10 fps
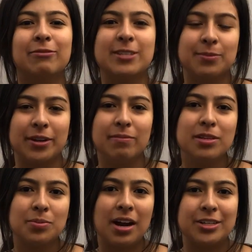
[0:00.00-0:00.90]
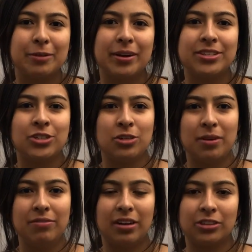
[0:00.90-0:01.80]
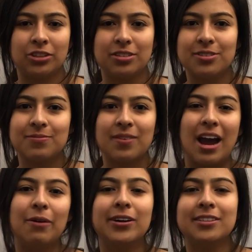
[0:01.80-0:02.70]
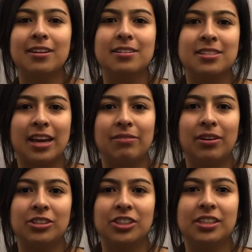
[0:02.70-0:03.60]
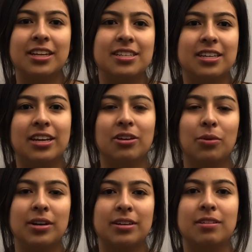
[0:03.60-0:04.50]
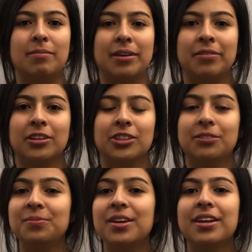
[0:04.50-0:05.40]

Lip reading: We split up this project by its two main functions. I worked on the scan function and Diego worked on the make function.